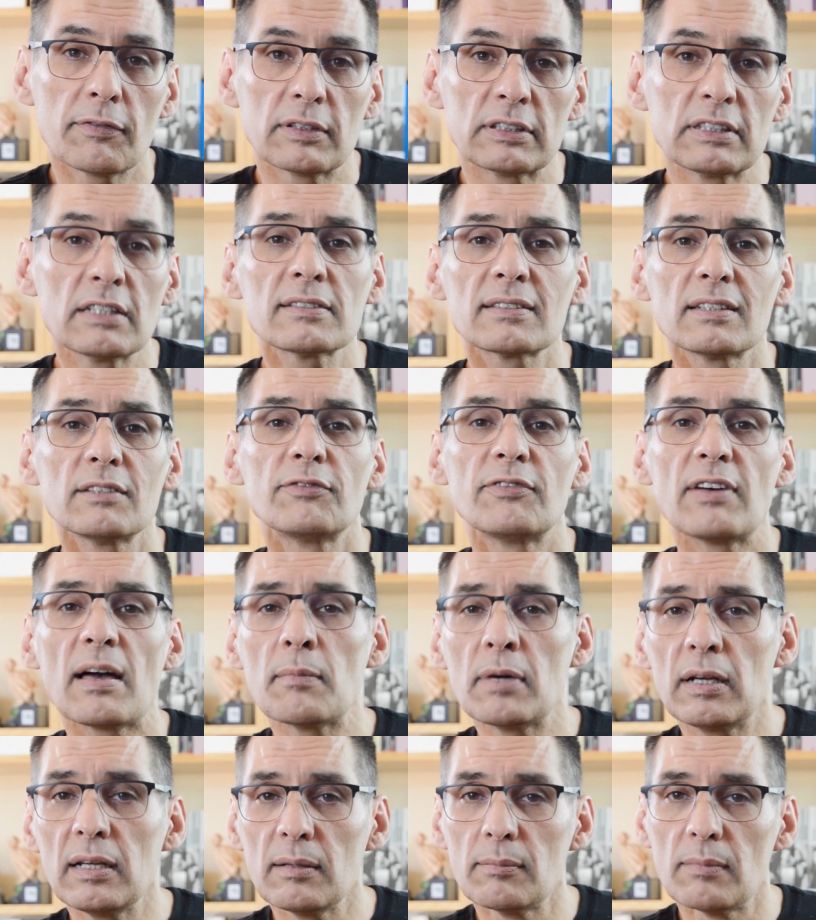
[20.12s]
a distant
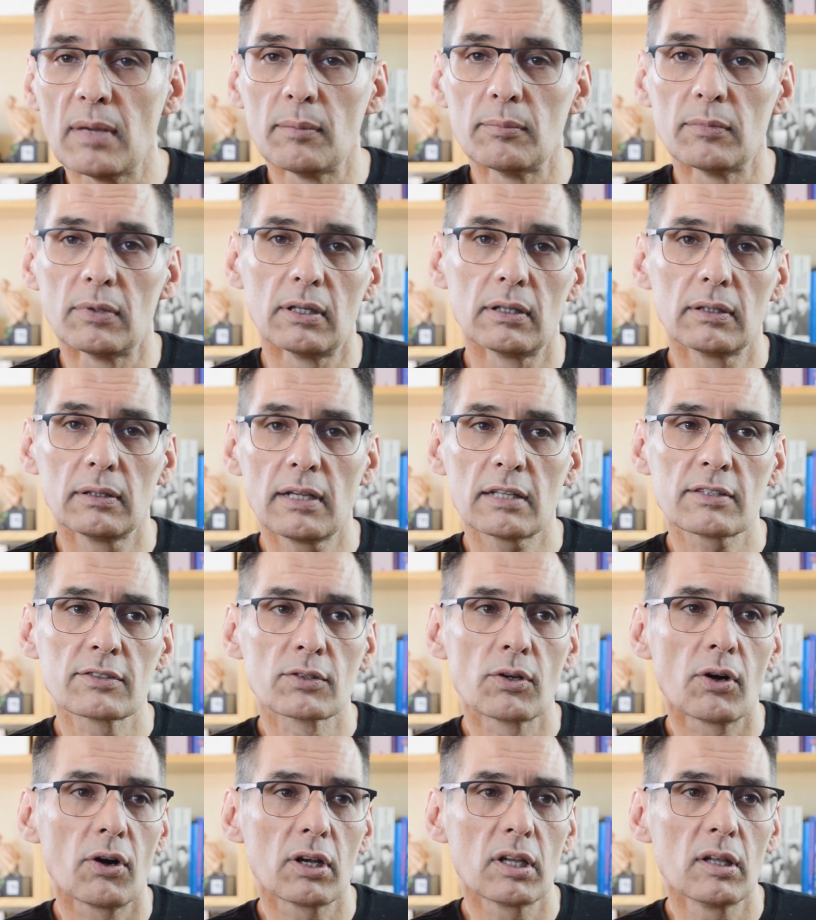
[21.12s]
family member. Let's
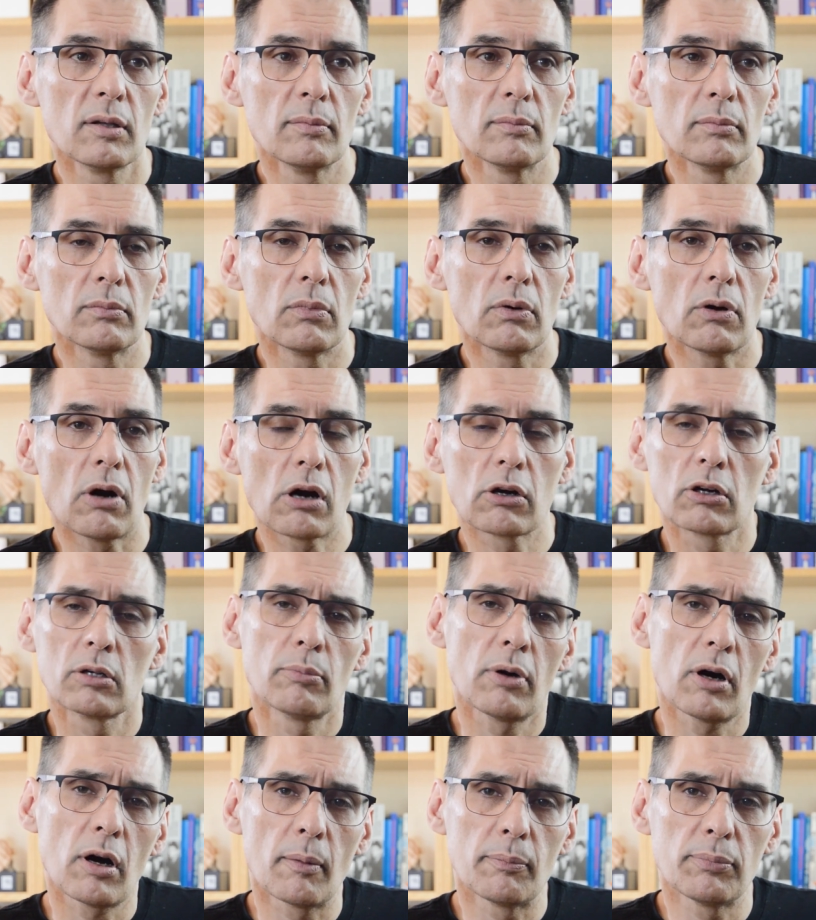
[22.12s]
call him Uncle
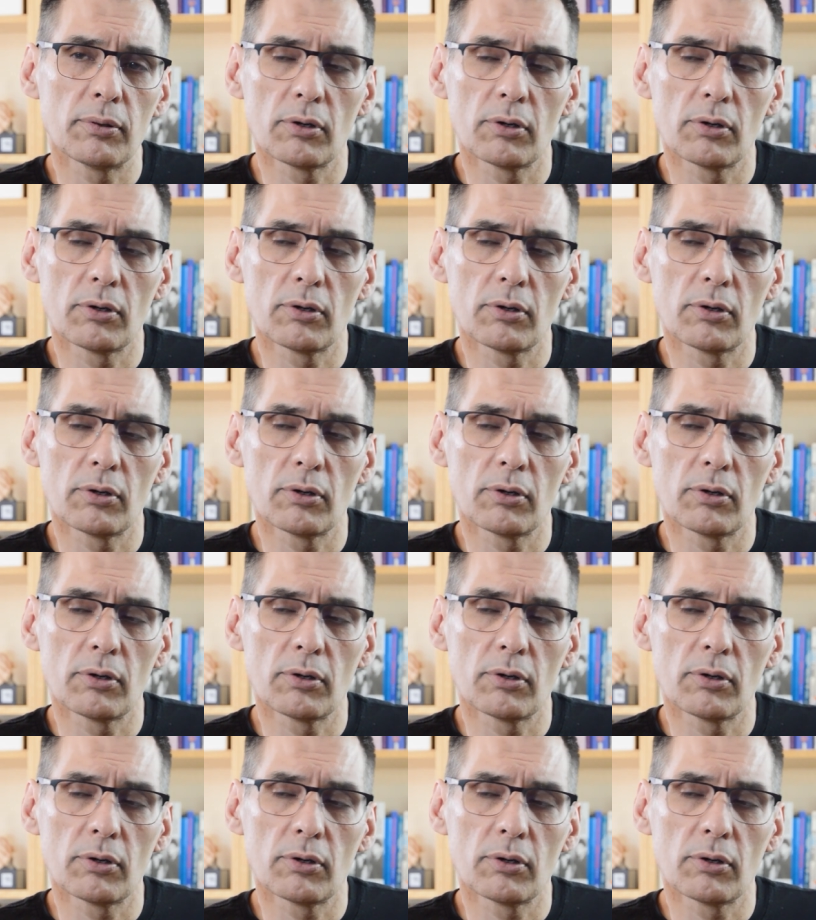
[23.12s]
Bob